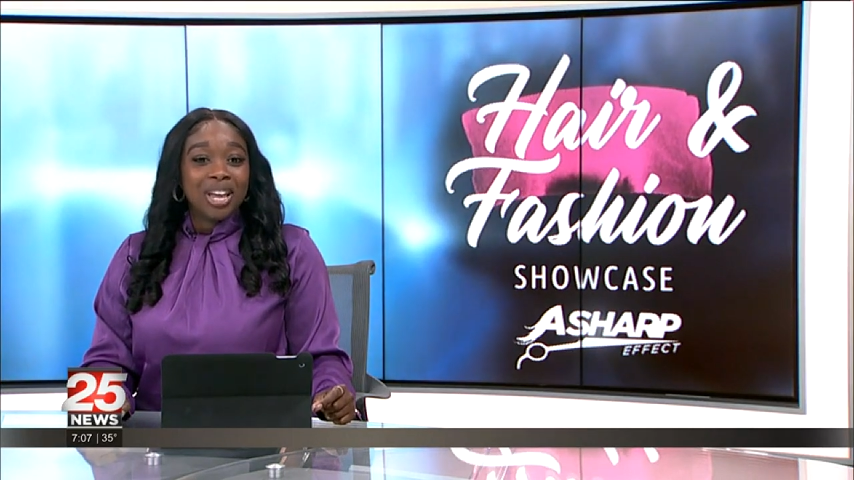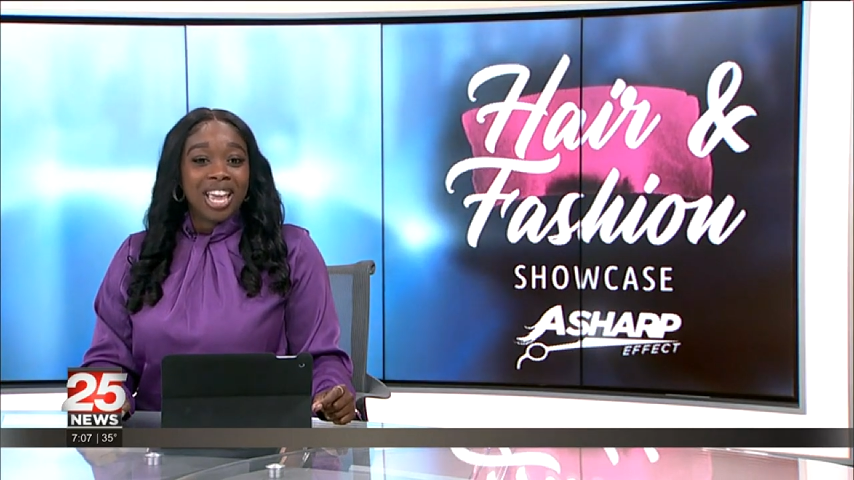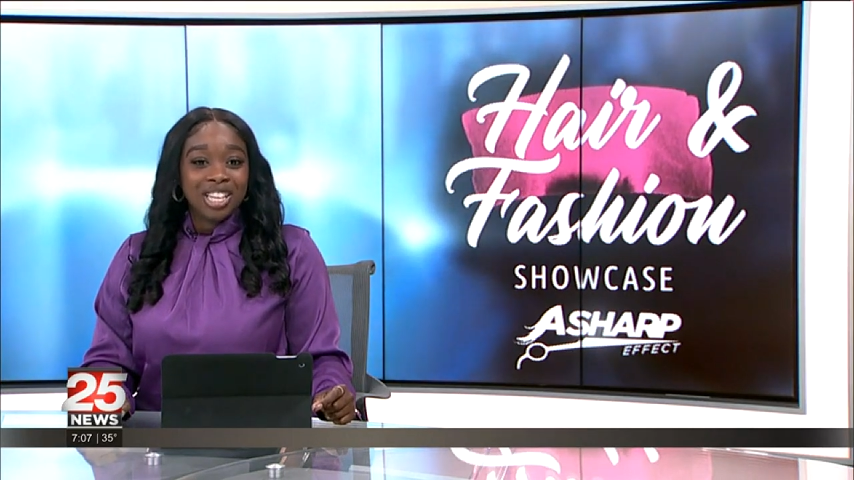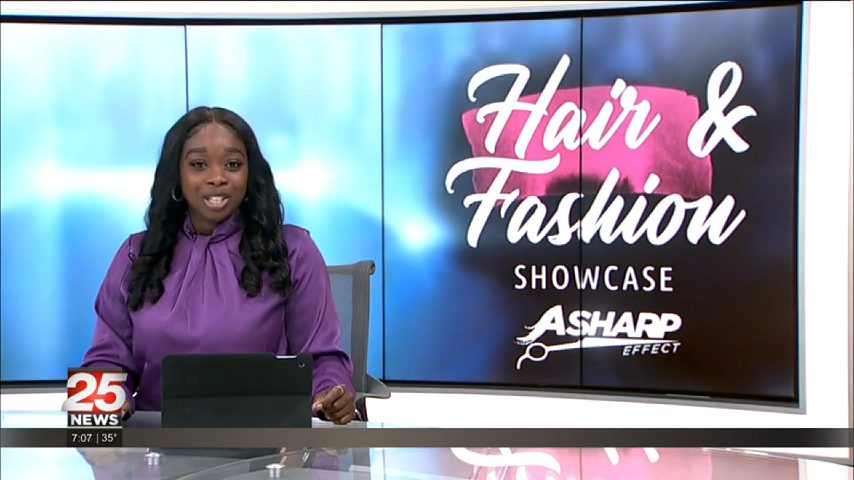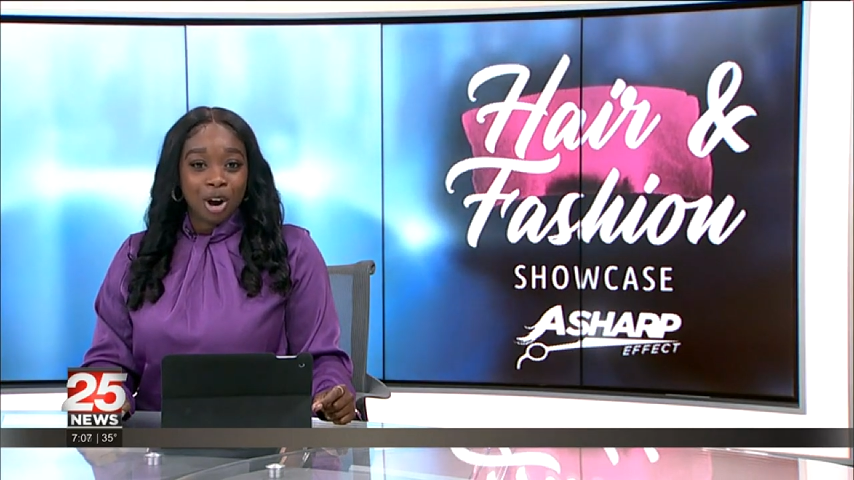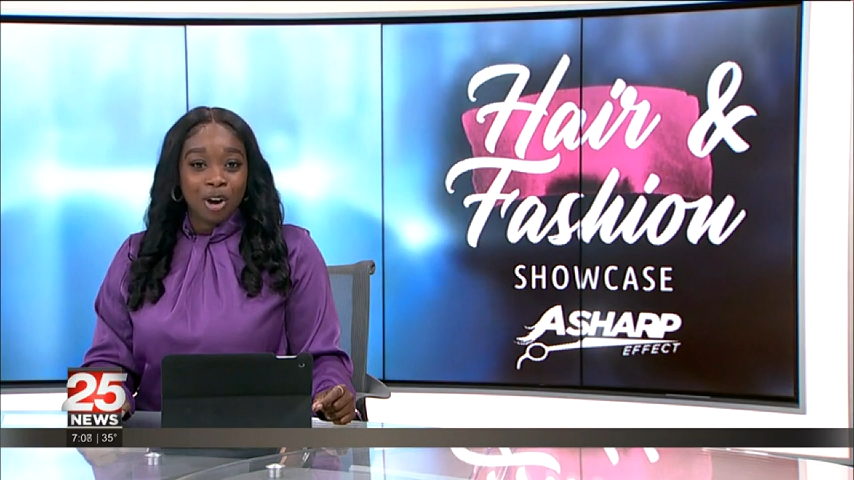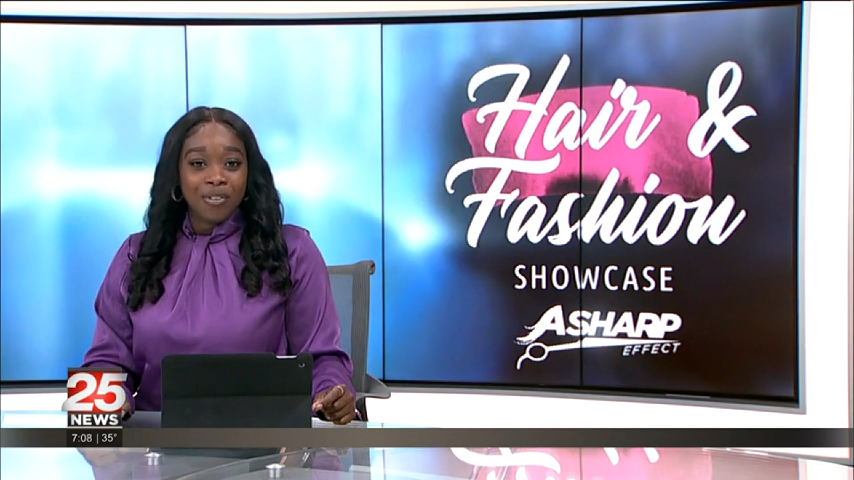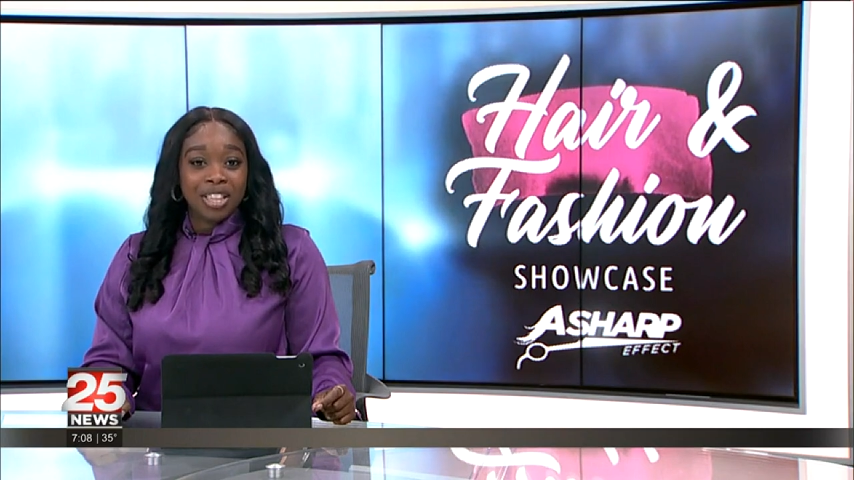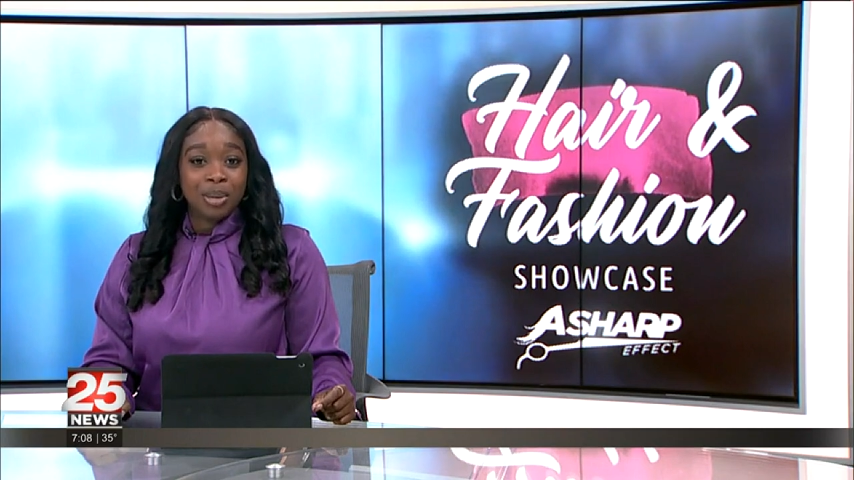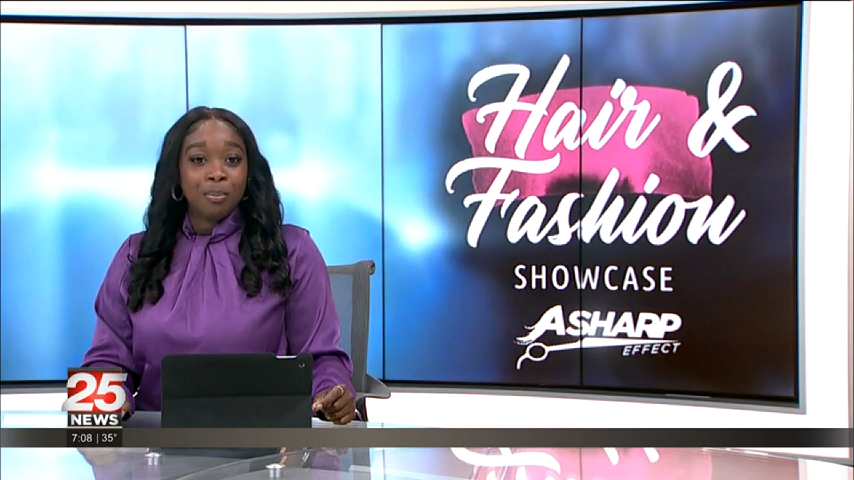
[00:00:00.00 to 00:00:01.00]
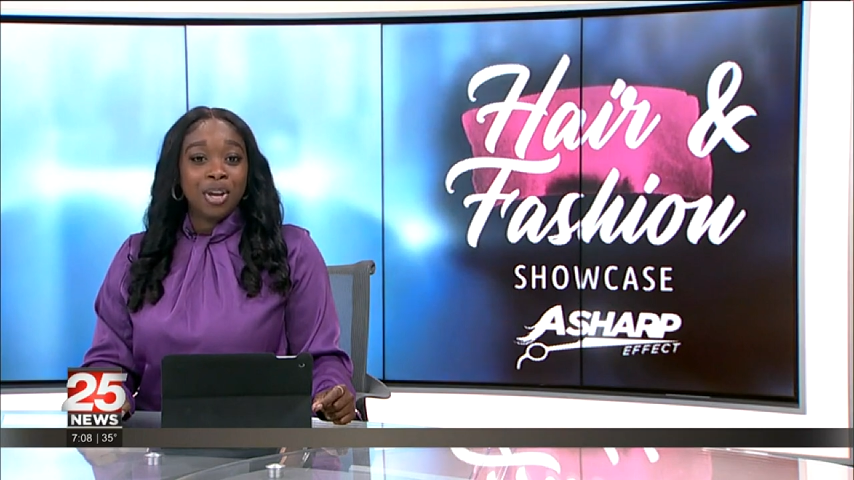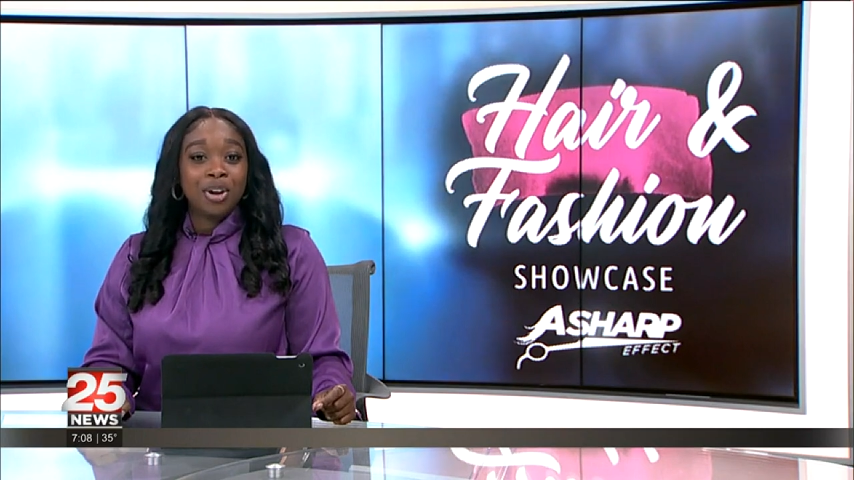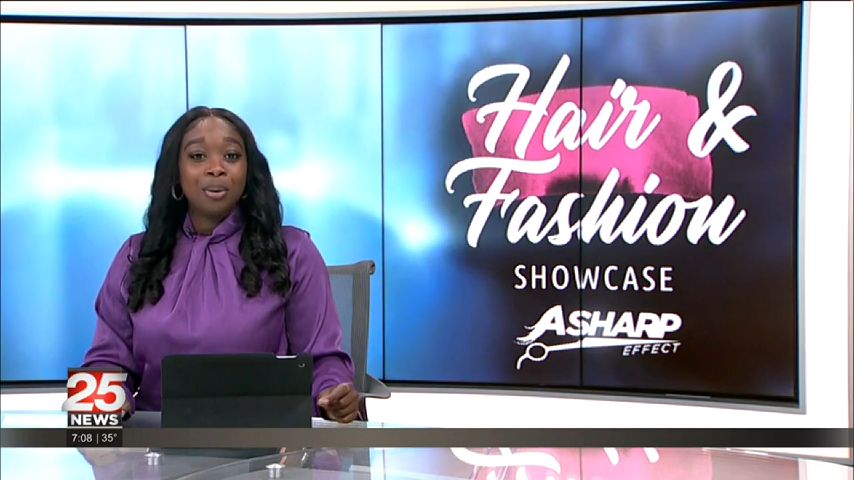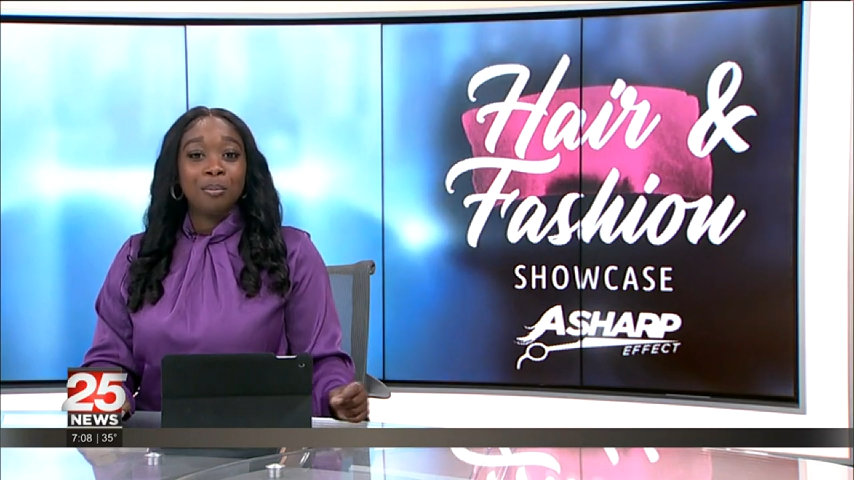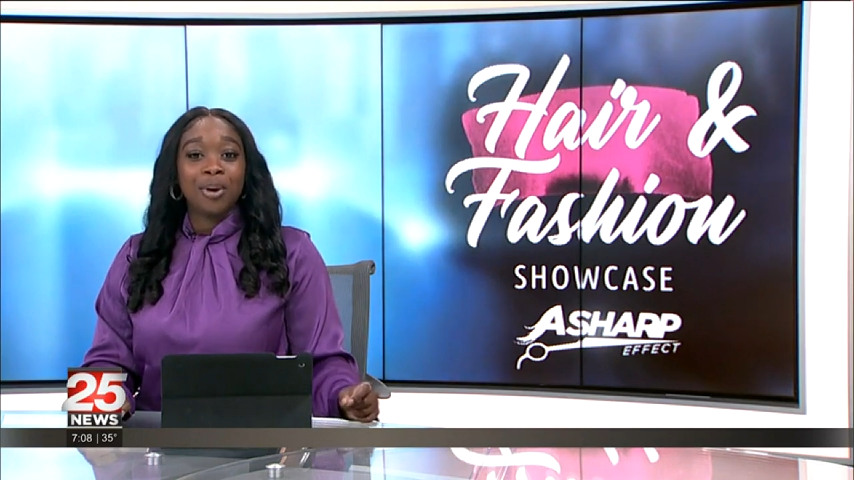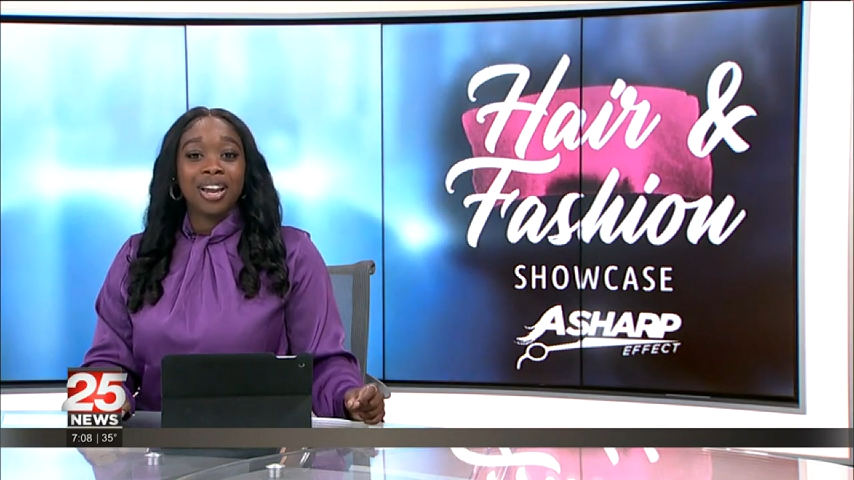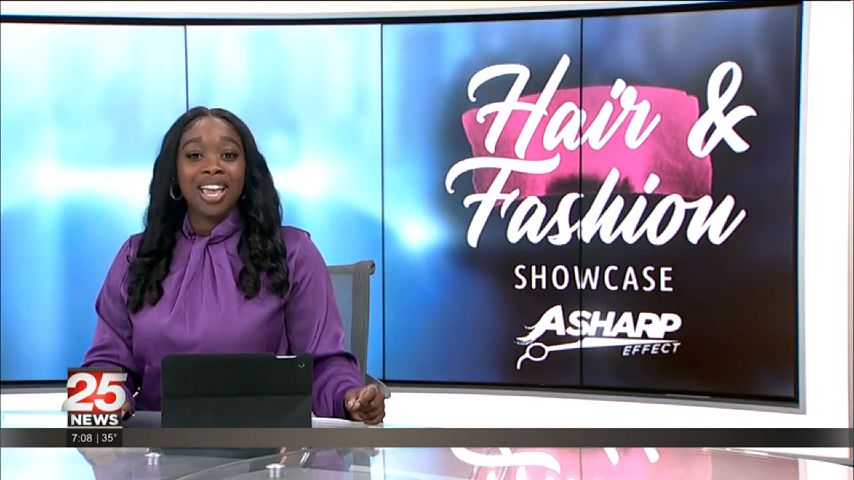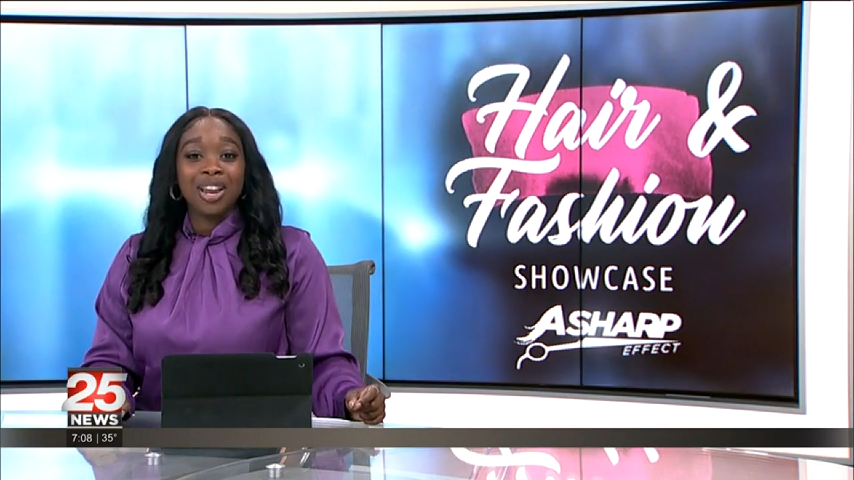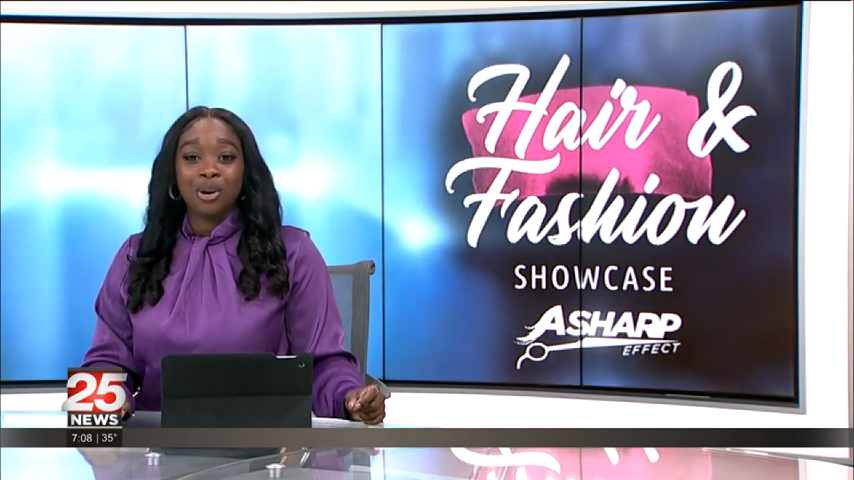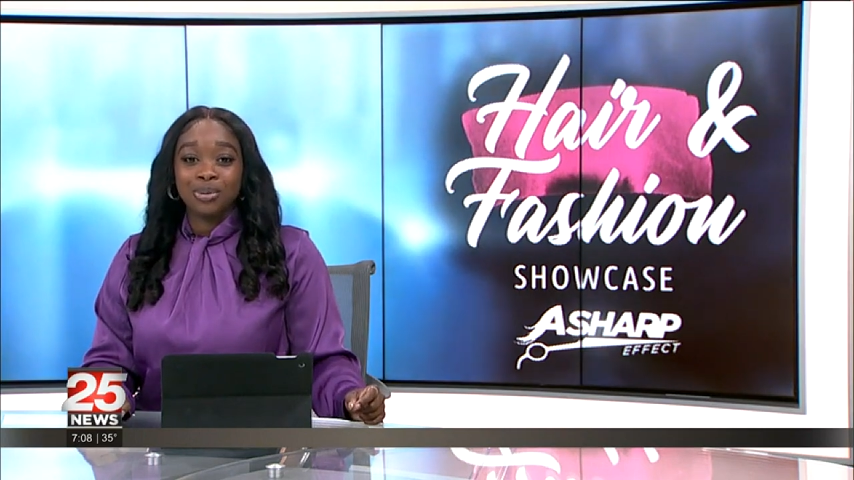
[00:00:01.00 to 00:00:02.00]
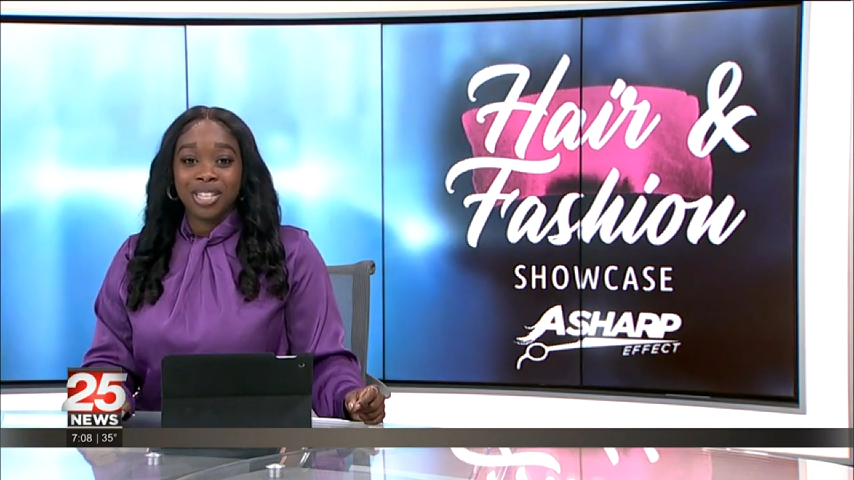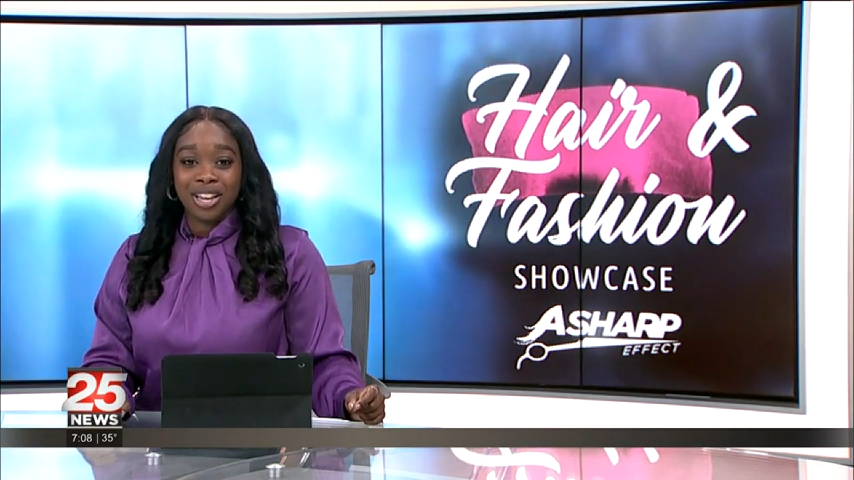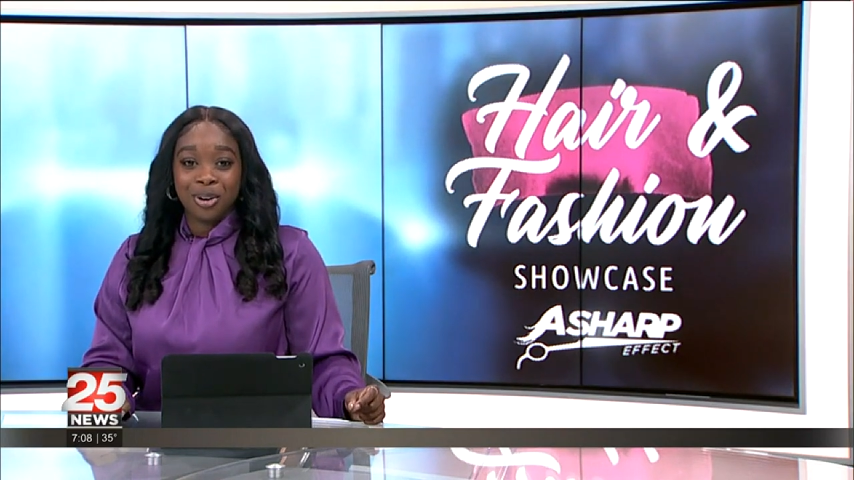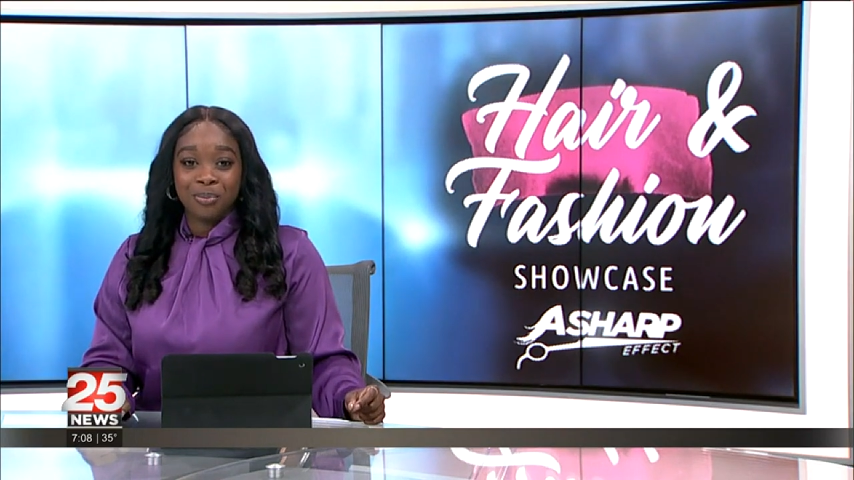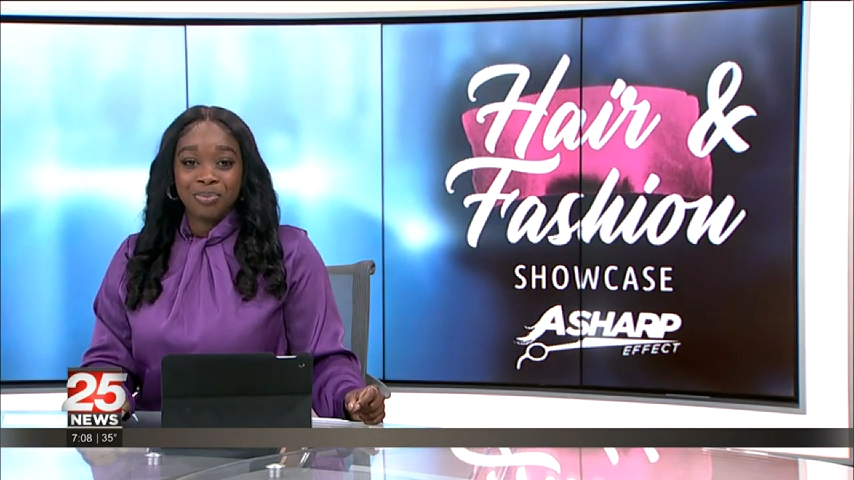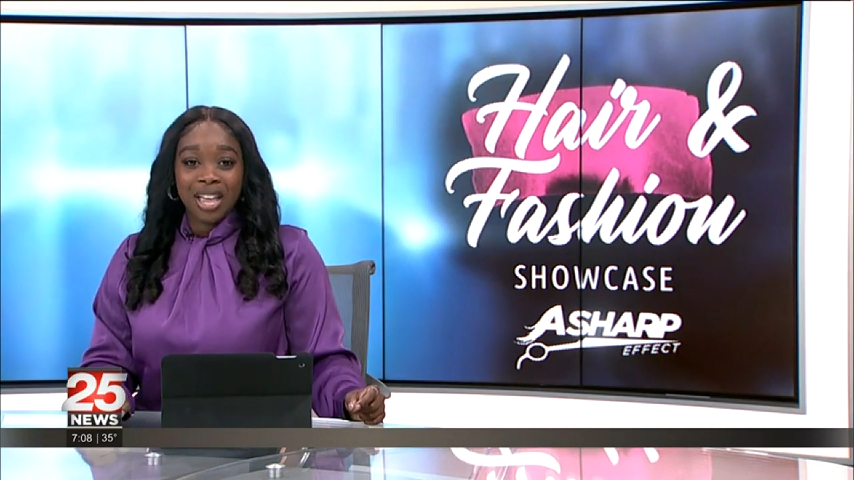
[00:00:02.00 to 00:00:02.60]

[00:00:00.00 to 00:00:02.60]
kicks off at the Pere Marquette Hotel.